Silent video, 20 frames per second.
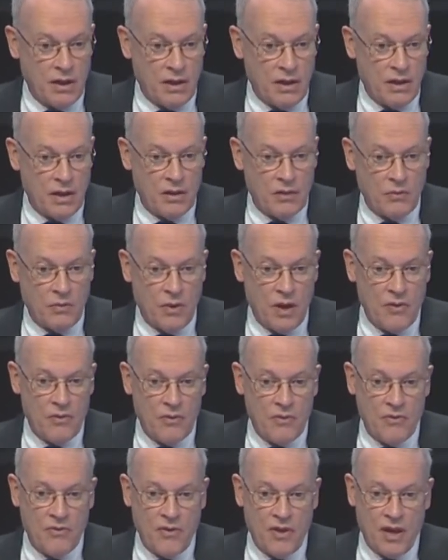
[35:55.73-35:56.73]
And
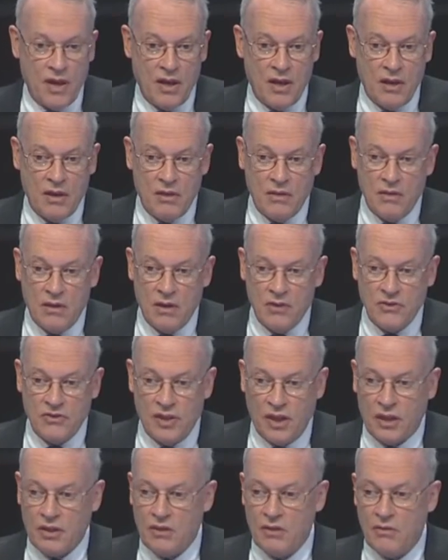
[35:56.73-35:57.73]
whether they
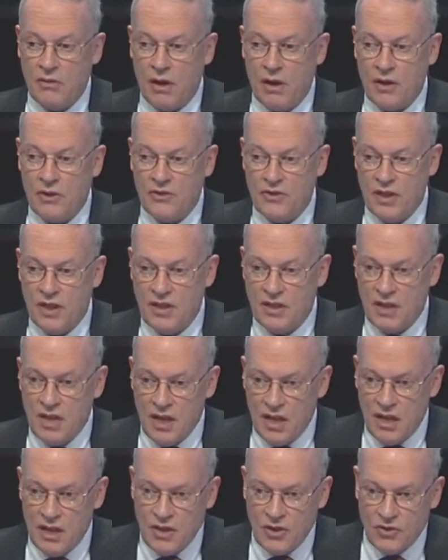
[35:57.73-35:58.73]
stick to
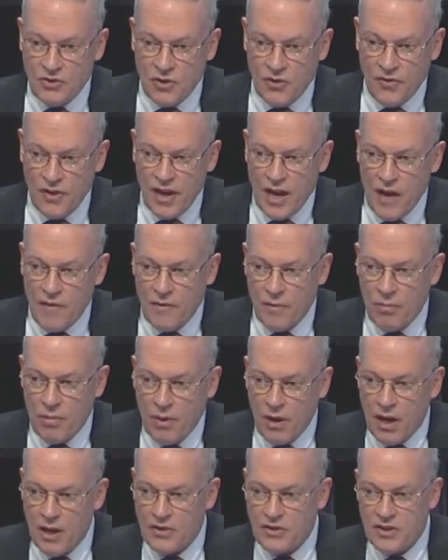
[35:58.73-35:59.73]
RCTs or they have a
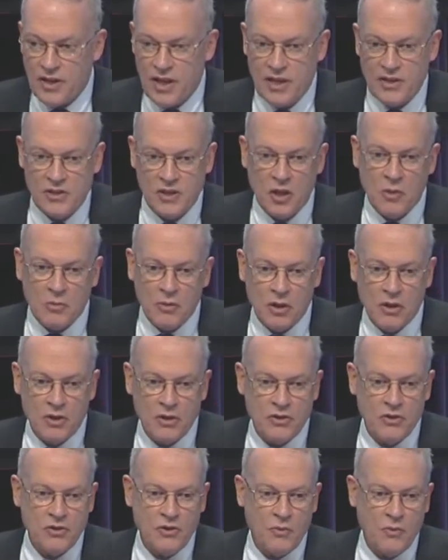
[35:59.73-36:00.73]
process similar
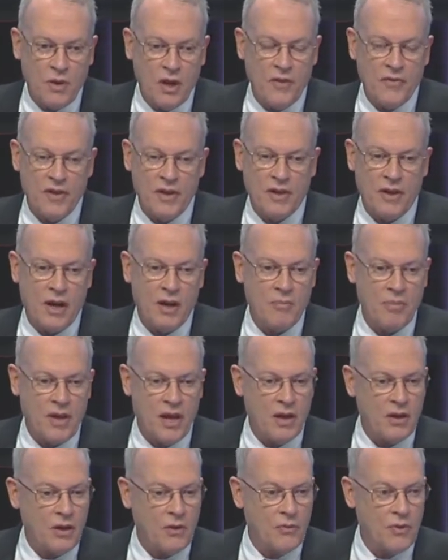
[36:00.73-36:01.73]
to the one that our panel